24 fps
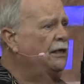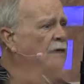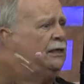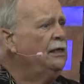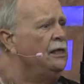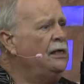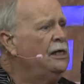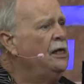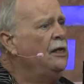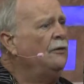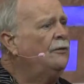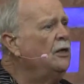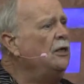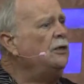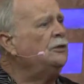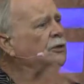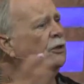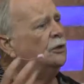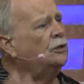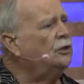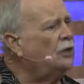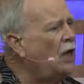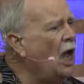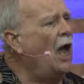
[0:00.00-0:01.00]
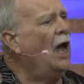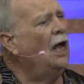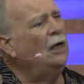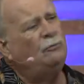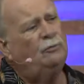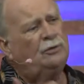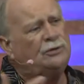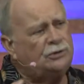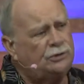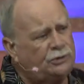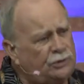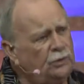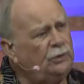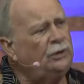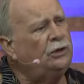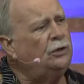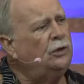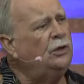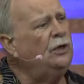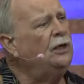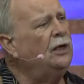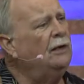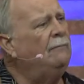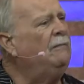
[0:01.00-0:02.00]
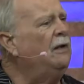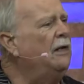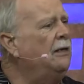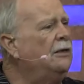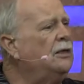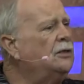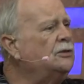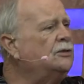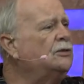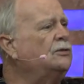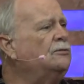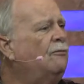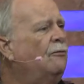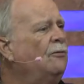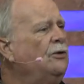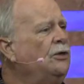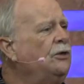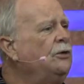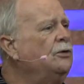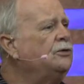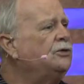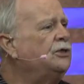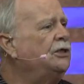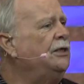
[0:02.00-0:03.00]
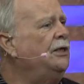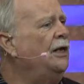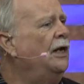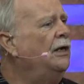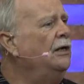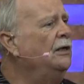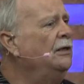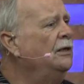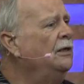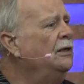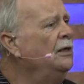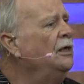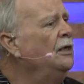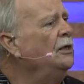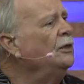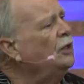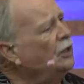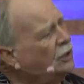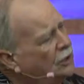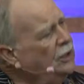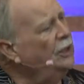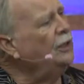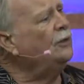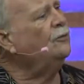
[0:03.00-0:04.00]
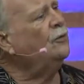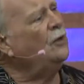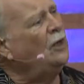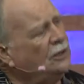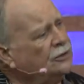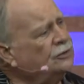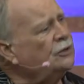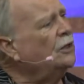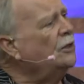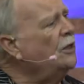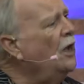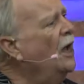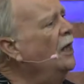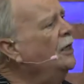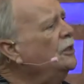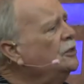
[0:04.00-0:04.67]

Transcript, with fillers: and things that God was doing good in me. And this is for you, Tina. The good things that God